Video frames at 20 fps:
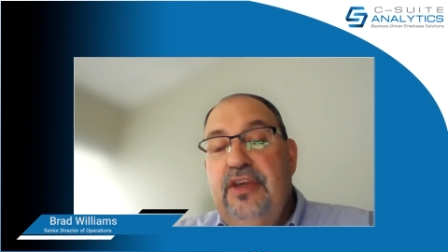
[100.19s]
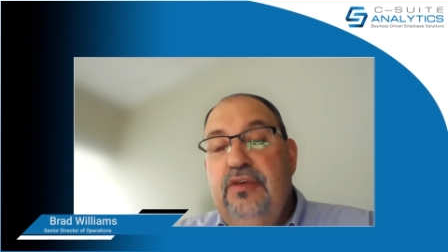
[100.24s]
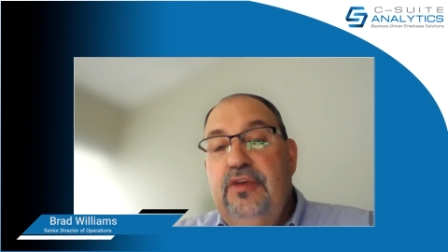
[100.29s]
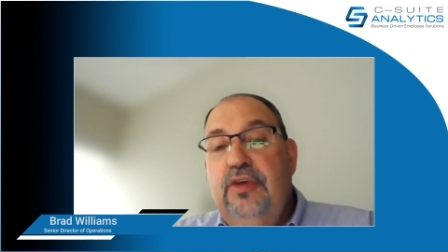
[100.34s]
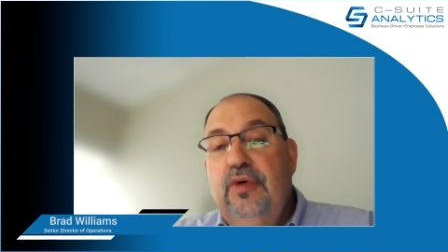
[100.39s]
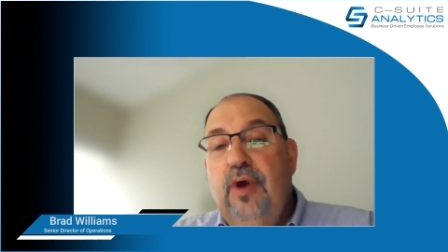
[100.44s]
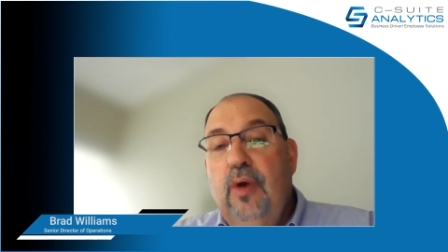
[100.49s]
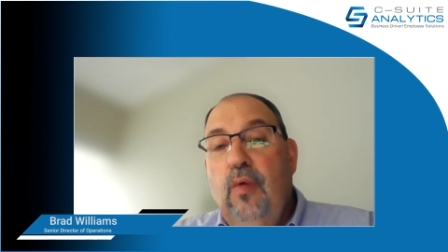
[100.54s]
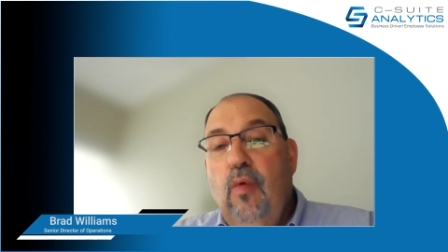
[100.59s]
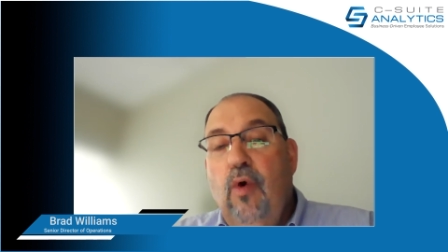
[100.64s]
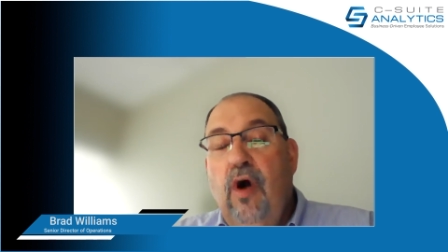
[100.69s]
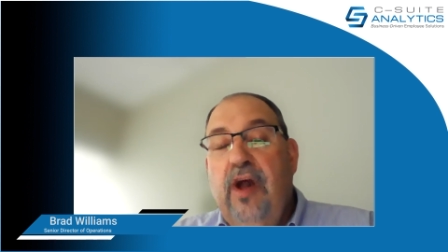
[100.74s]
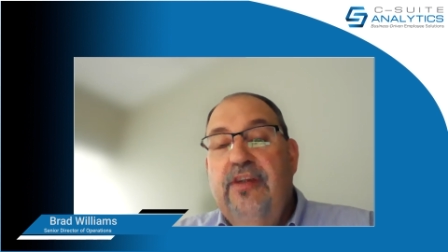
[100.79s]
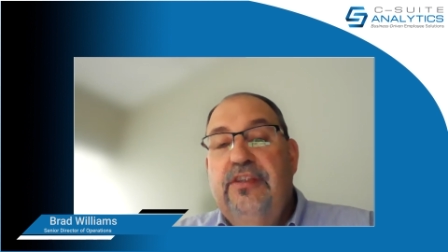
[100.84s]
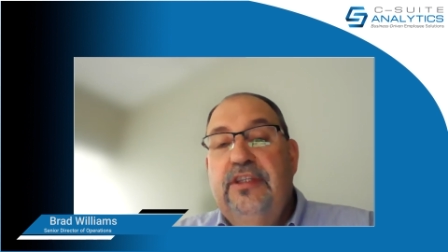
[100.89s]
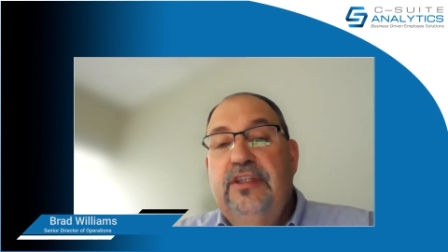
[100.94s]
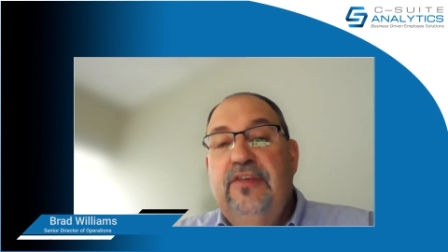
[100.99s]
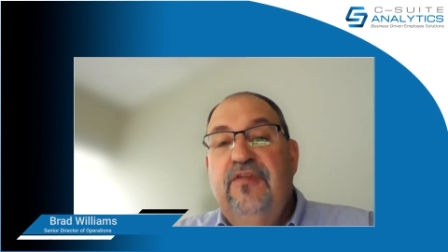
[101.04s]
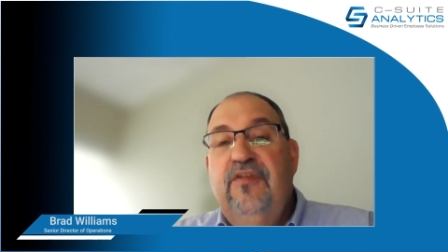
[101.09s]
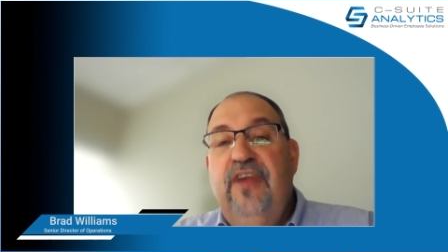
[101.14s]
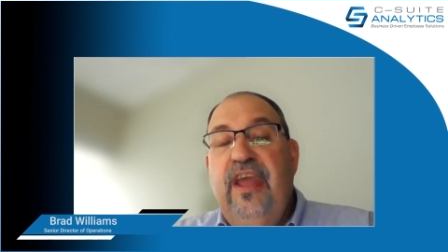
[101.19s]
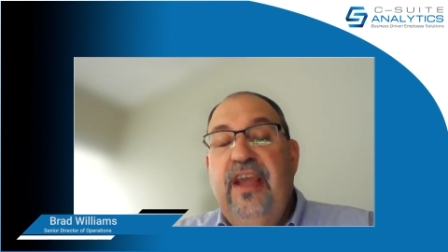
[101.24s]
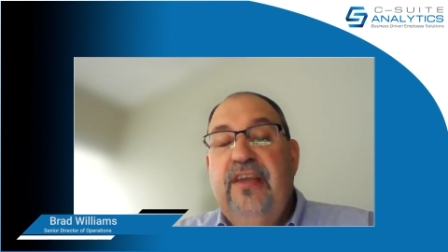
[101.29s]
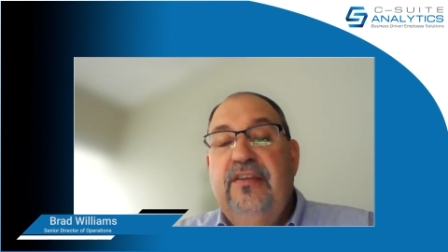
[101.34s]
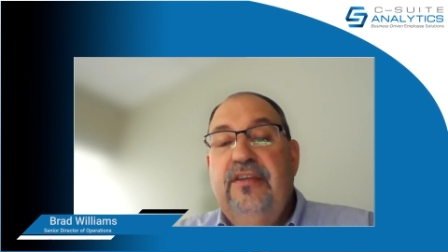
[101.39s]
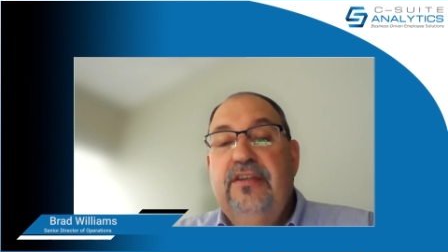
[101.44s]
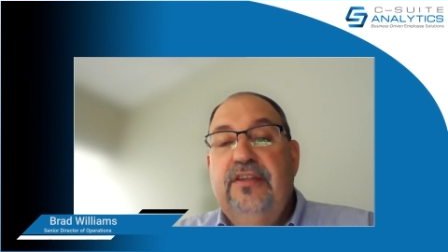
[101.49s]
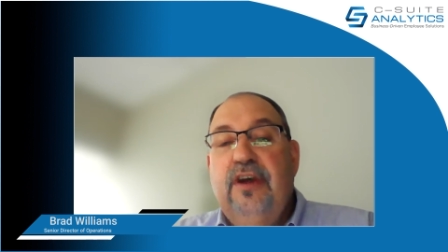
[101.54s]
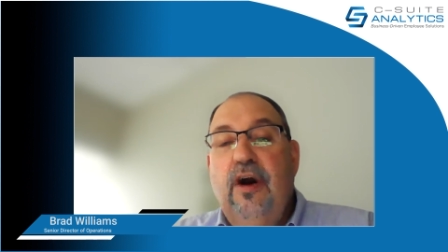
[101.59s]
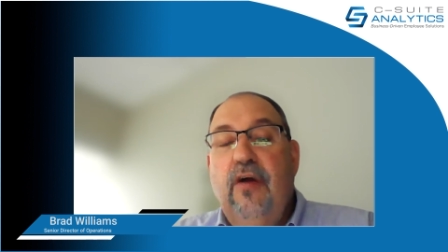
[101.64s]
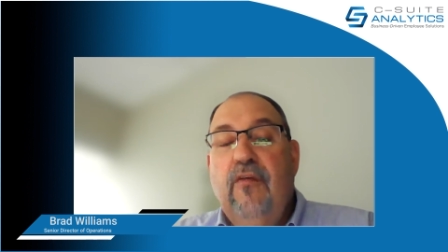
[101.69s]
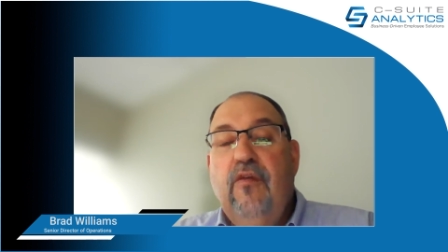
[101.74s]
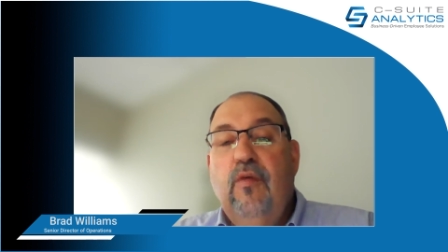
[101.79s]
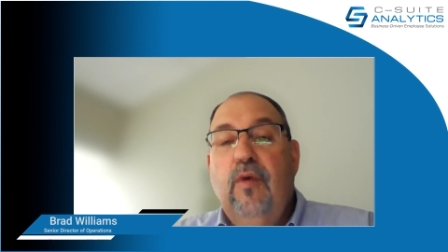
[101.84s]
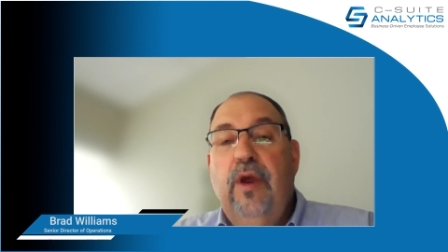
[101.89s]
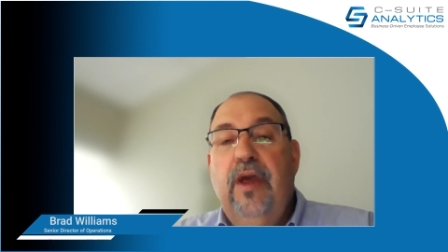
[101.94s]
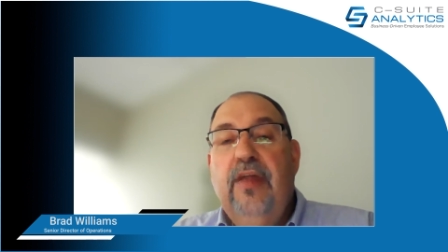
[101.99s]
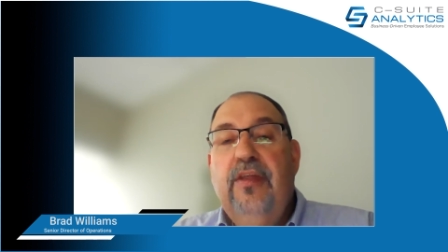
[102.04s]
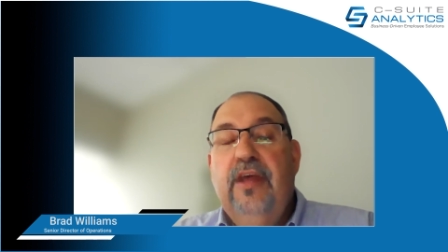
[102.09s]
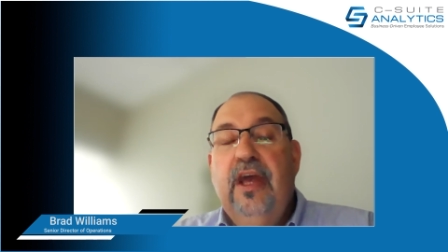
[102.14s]
You do it once, it's fixed, it's over
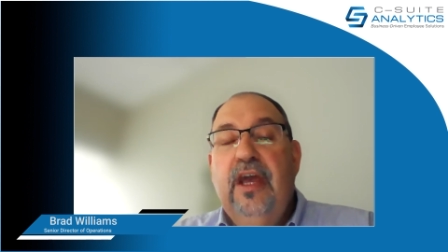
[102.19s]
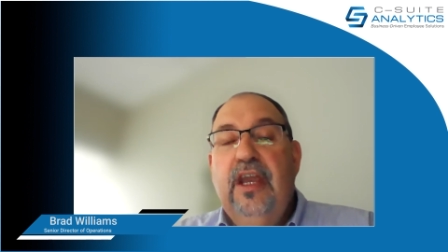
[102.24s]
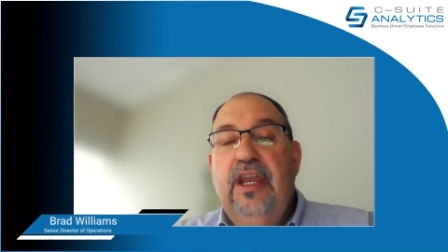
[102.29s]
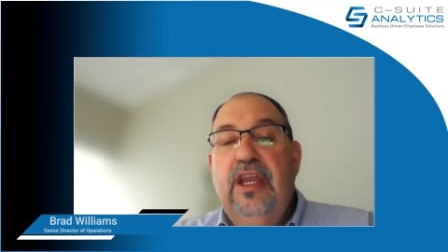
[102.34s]
with.